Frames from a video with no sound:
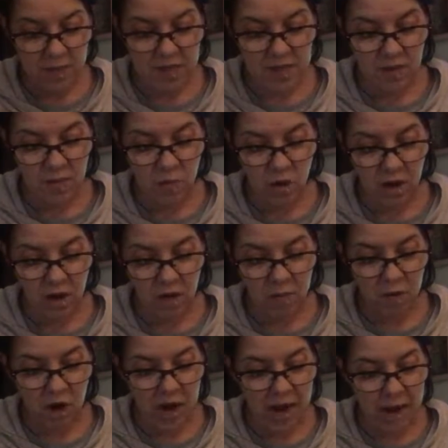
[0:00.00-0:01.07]
Somewhere,
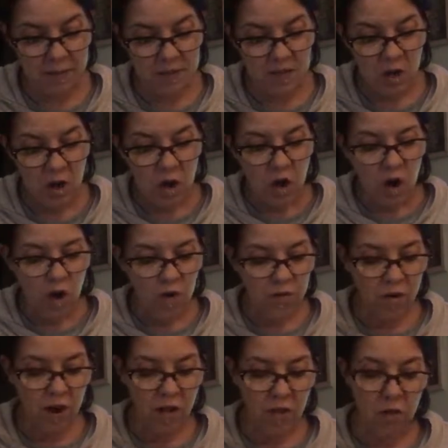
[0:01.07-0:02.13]
perhaps, her
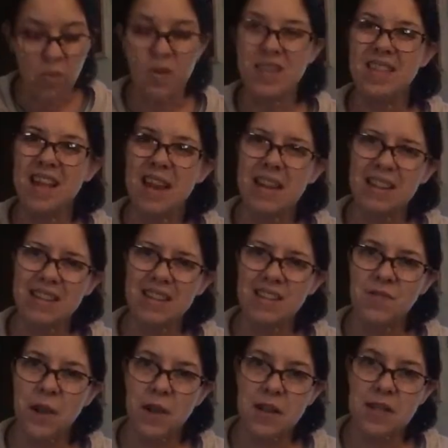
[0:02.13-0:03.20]
father was saying these
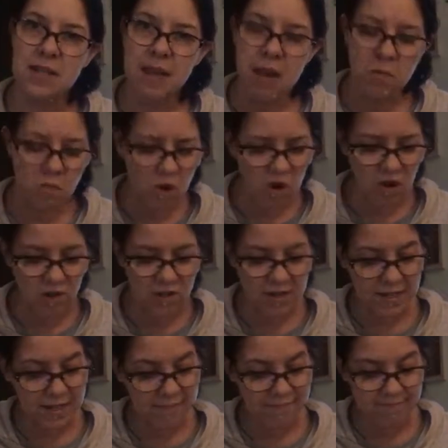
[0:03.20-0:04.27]
very same
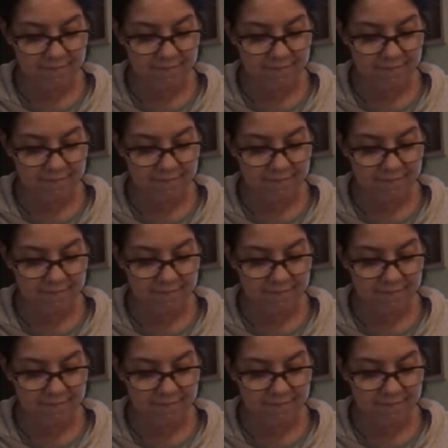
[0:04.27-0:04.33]
words.